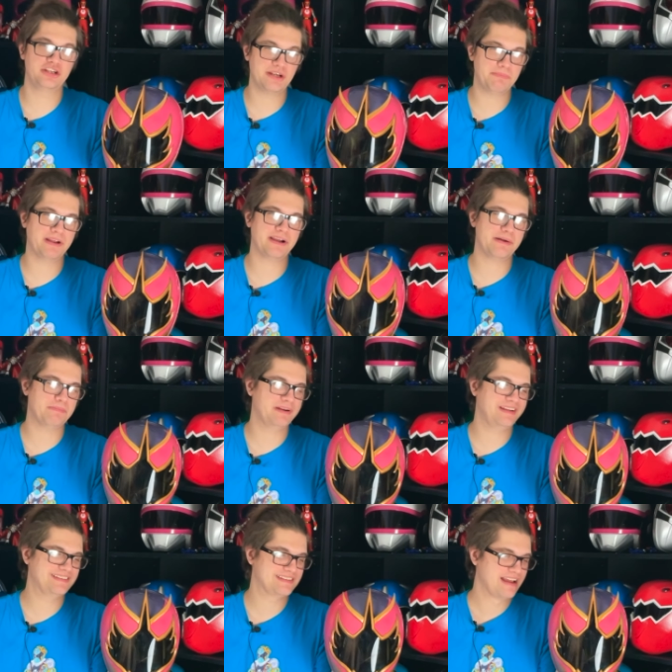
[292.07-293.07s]
shipping
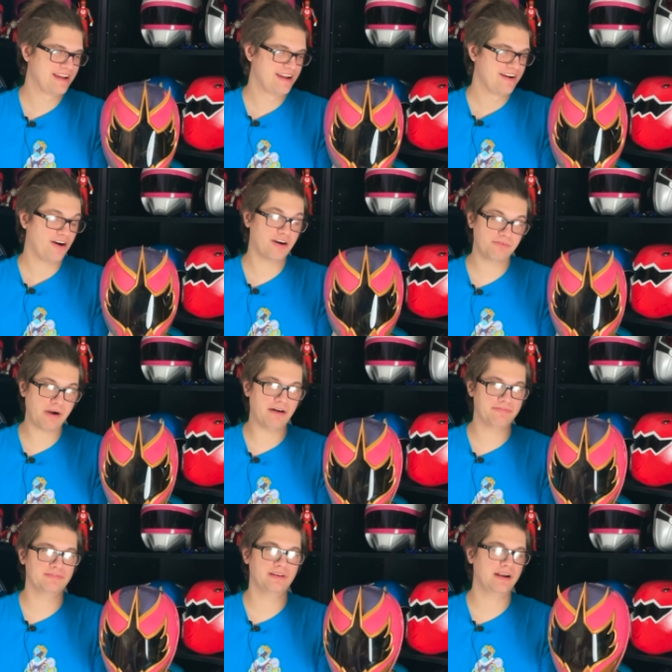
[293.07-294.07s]
companies are
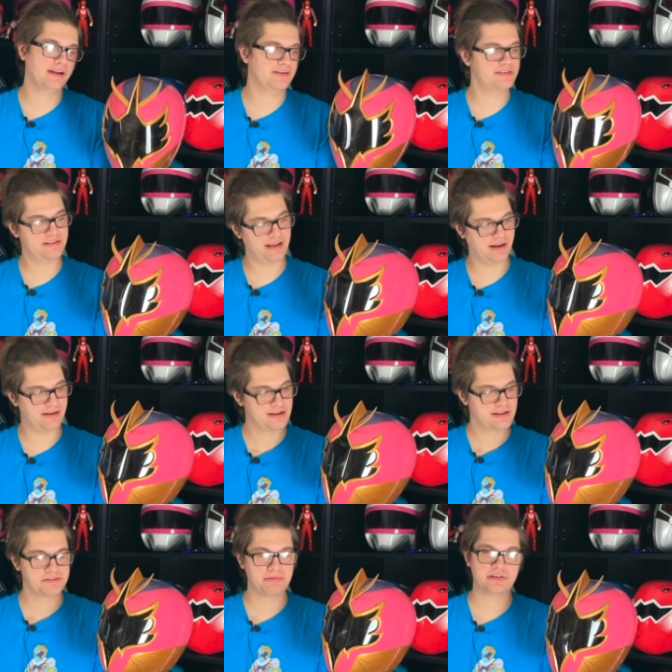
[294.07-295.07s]
rough, and I understand,
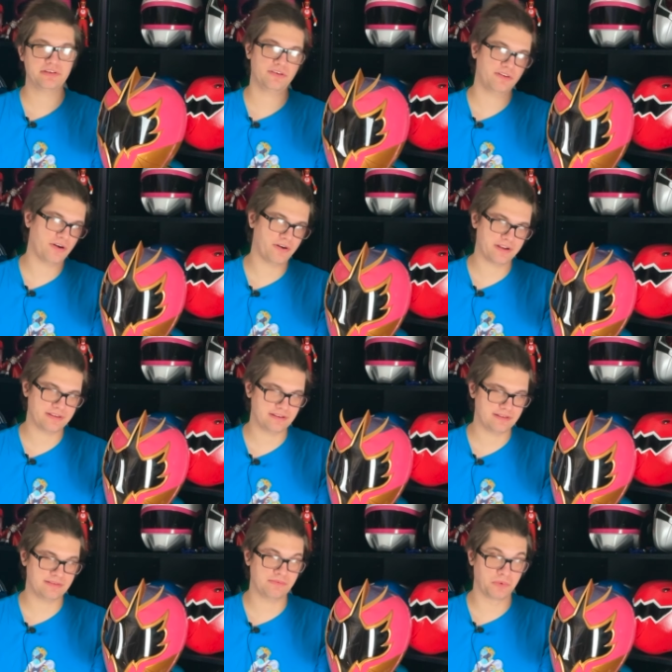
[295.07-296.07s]
especially during the holiday
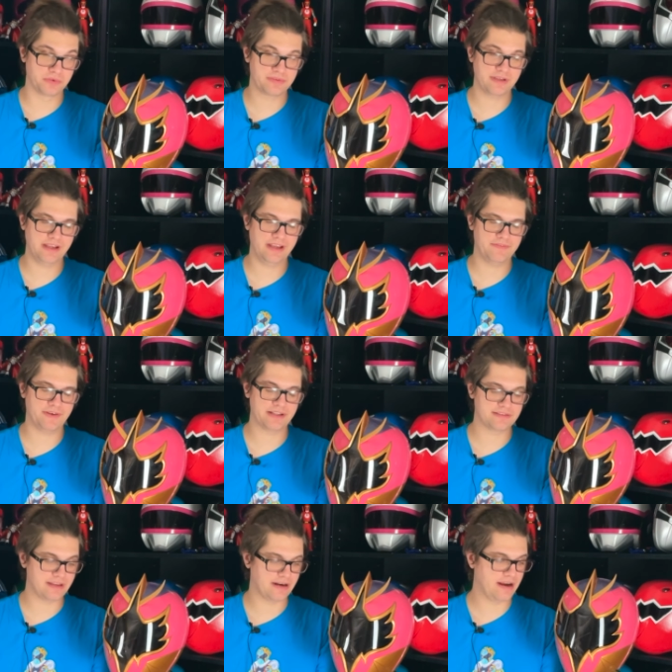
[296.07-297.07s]
season. We'll see if it
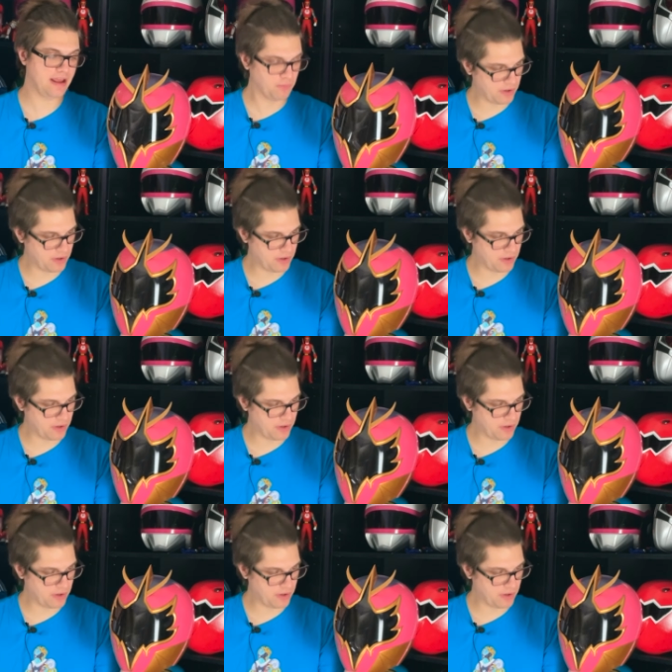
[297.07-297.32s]
gets there in